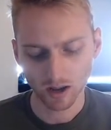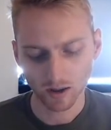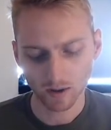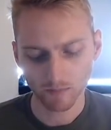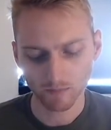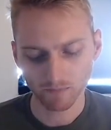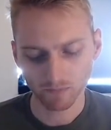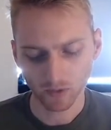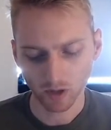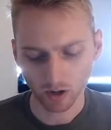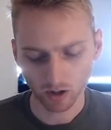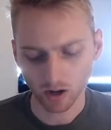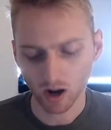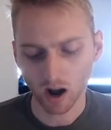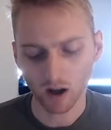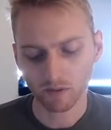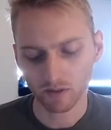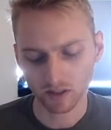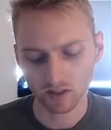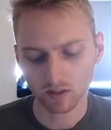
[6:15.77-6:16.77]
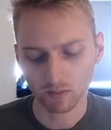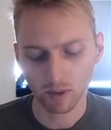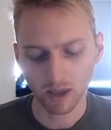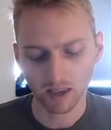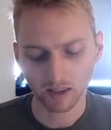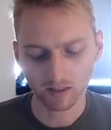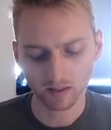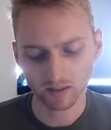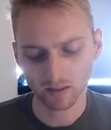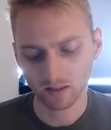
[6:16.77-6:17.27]
or coffee
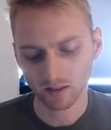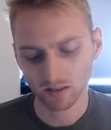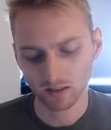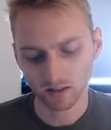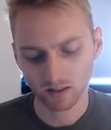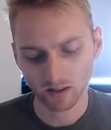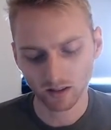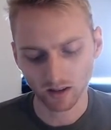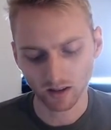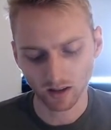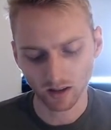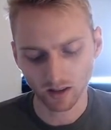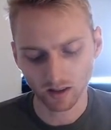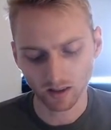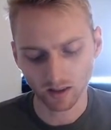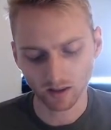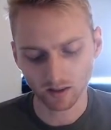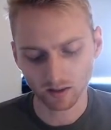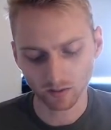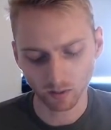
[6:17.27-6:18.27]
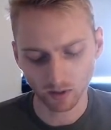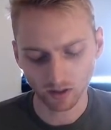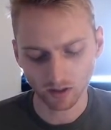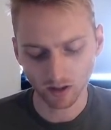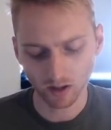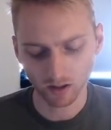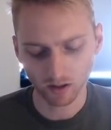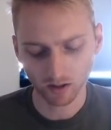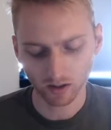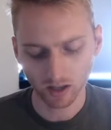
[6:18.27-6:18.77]
space in this retail
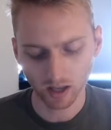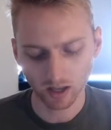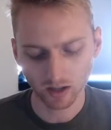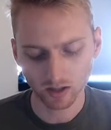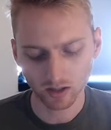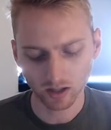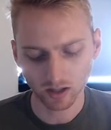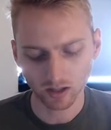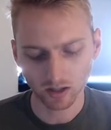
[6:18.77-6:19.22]
location.